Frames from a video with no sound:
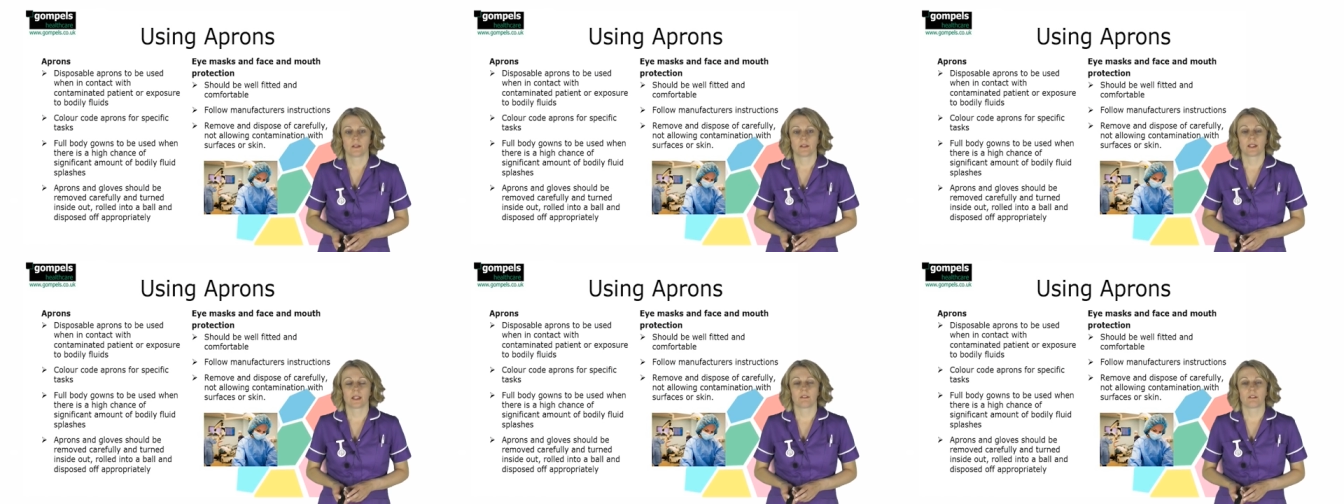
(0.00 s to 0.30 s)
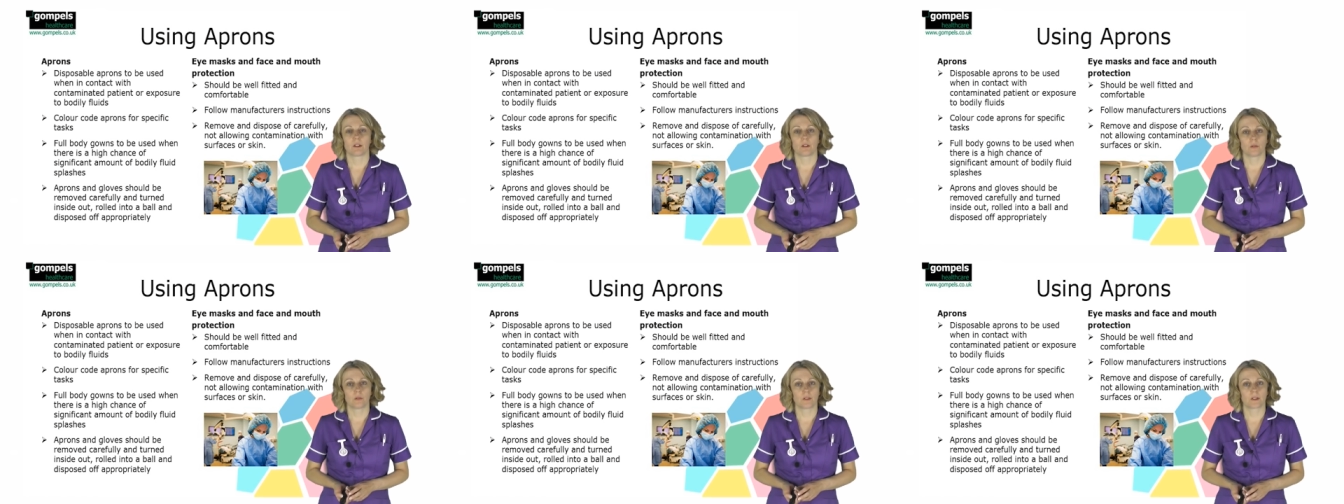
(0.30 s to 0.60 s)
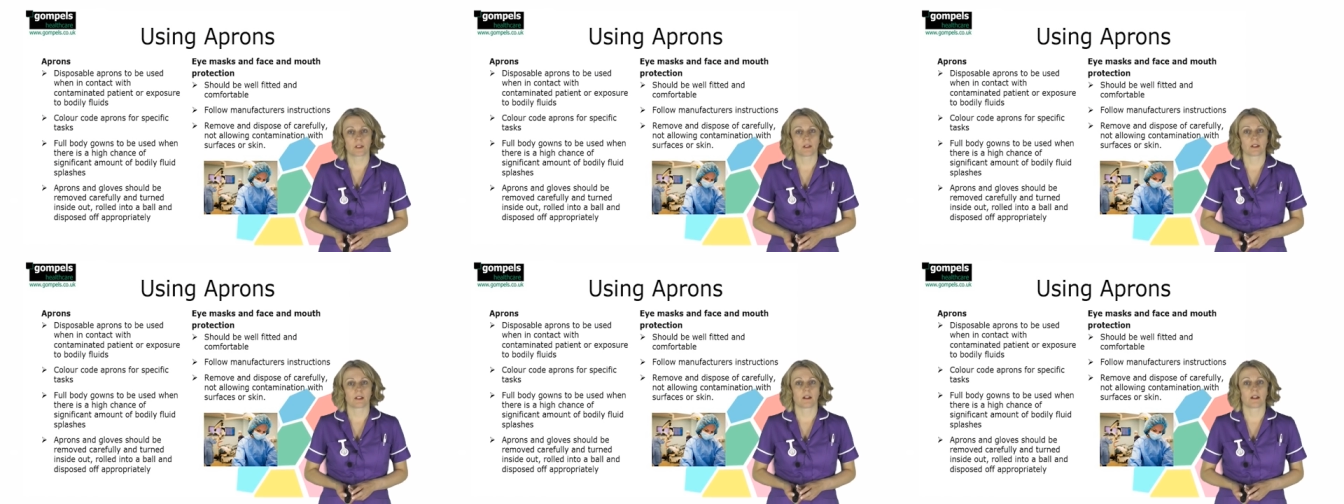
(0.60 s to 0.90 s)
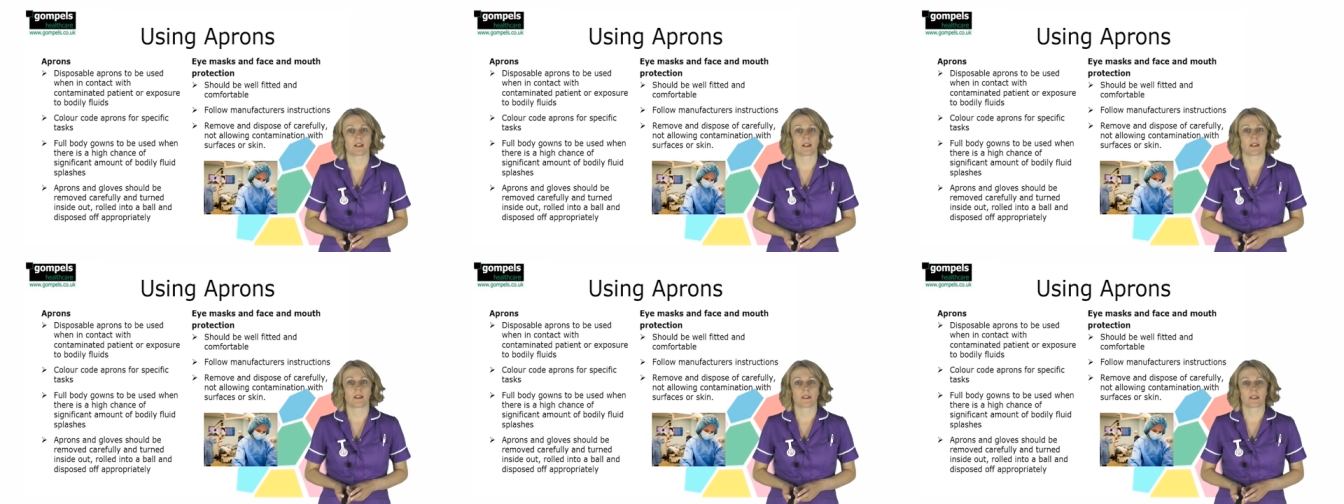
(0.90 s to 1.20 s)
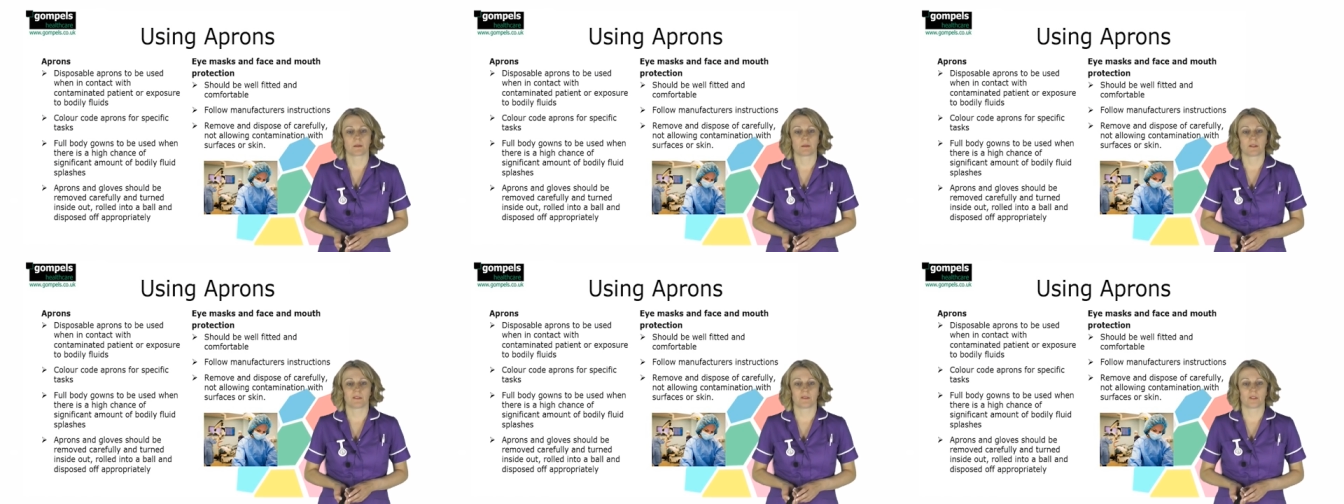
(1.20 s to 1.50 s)
there are also
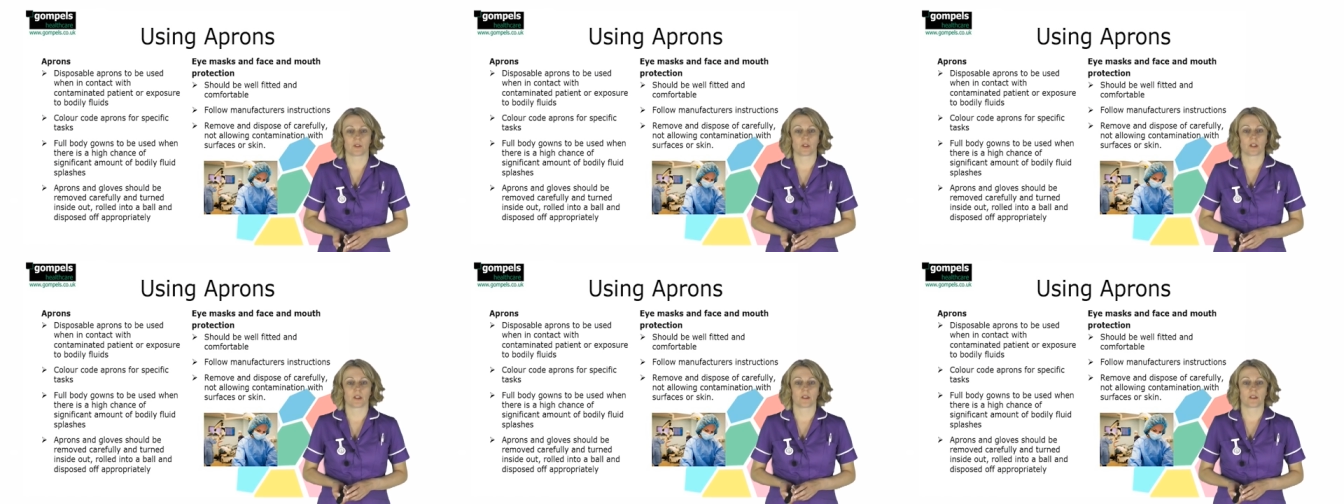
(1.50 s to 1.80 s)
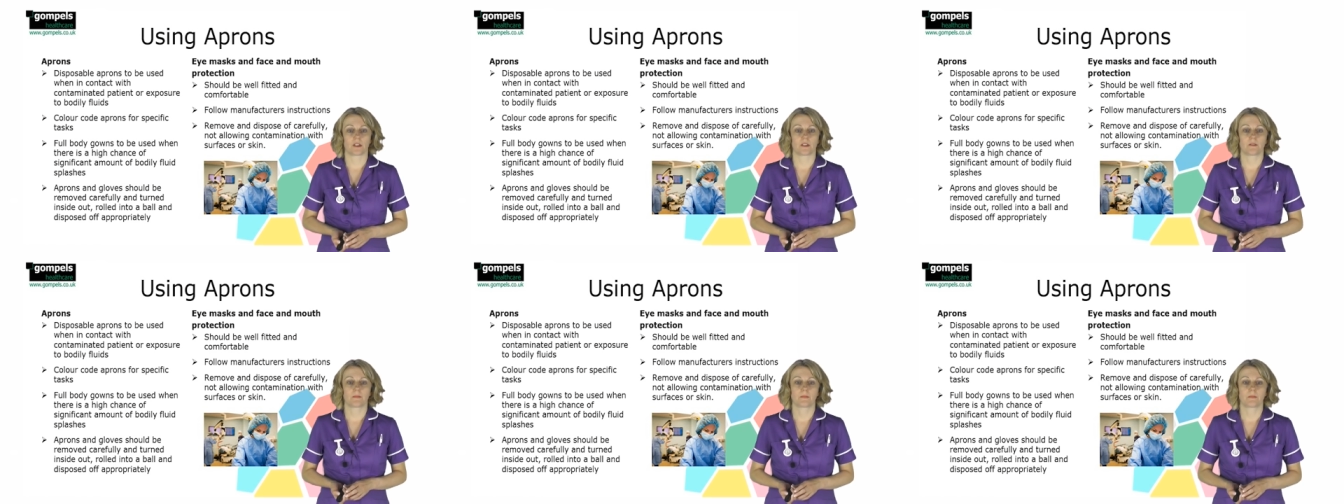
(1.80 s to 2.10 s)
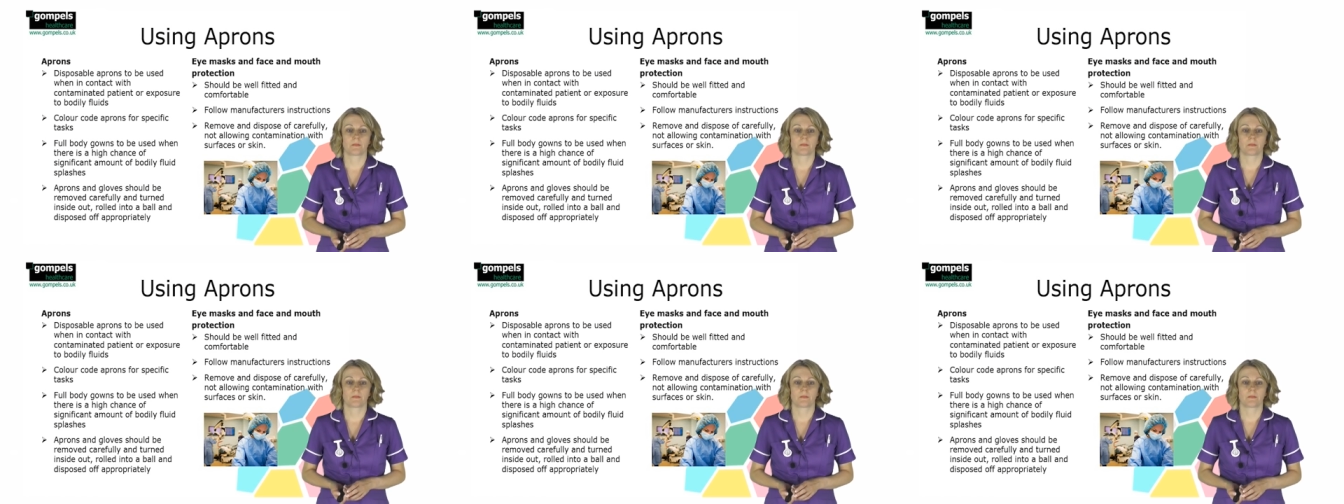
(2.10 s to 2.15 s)
guidelines to be followed.